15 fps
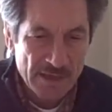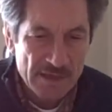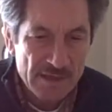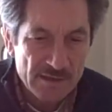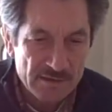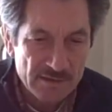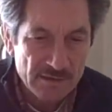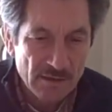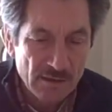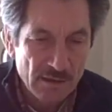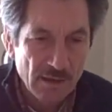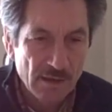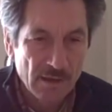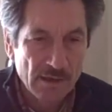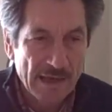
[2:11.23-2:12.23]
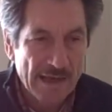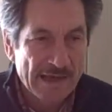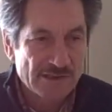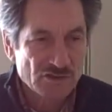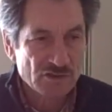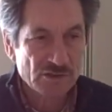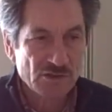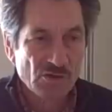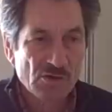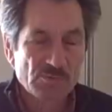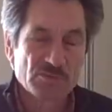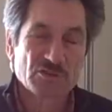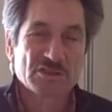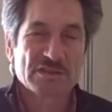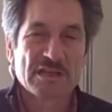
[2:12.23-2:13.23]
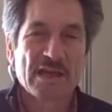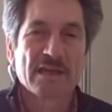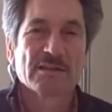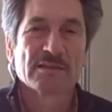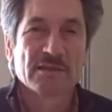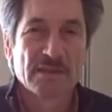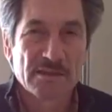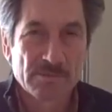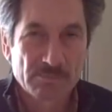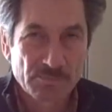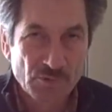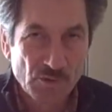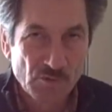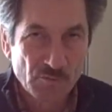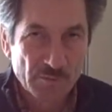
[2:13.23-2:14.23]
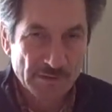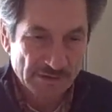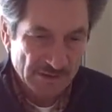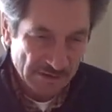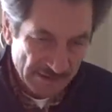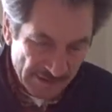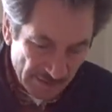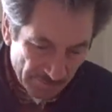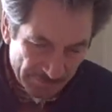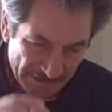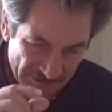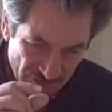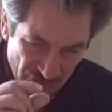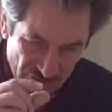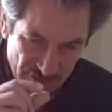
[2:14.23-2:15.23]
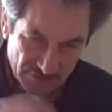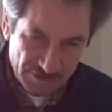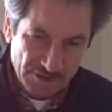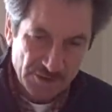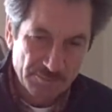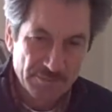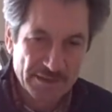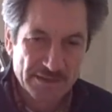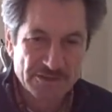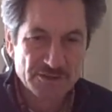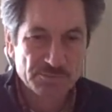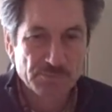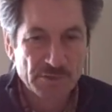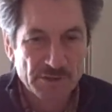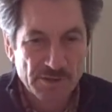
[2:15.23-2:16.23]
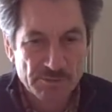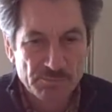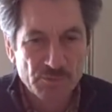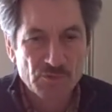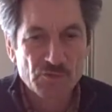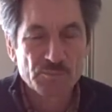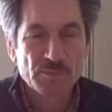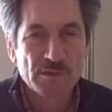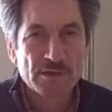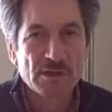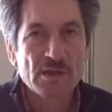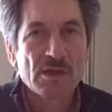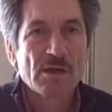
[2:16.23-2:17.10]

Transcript: making actually almost daily improvement, little bits, but improvement.